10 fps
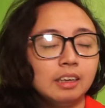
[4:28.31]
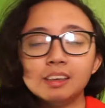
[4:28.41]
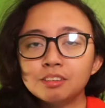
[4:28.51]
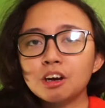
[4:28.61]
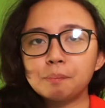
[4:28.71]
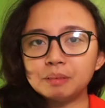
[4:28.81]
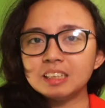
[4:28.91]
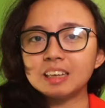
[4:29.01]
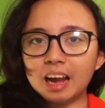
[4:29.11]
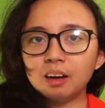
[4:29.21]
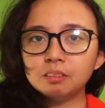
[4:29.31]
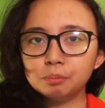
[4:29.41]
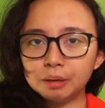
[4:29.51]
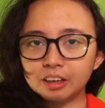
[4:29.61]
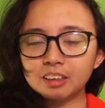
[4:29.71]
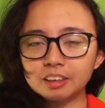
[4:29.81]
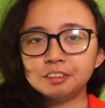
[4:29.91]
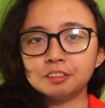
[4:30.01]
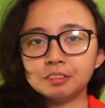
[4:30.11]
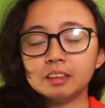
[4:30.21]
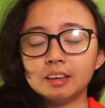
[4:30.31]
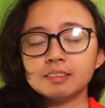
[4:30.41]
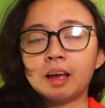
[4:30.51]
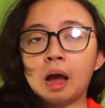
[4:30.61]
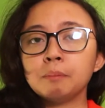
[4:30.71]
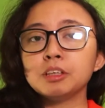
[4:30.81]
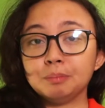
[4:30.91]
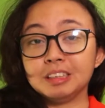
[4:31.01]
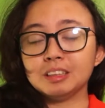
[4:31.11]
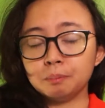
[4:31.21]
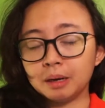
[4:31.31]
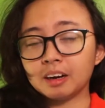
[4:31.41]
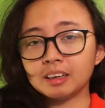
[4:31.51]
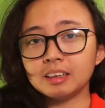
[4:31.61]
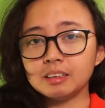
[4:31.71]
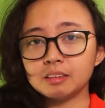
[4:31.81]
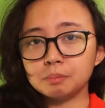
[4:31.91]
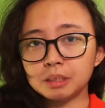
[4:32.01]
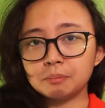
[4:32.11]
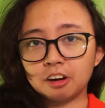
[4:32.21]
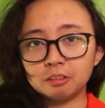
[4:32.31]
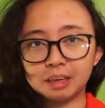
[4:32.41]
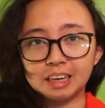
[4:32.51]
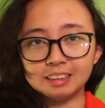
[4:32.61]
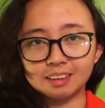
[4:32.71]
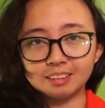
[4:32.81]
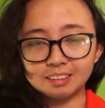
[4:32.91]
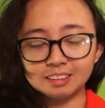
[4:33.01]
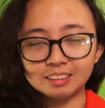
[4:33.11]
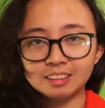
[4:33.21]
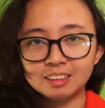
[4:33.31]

It took being out of America to realize how much being American is a big part of my identity.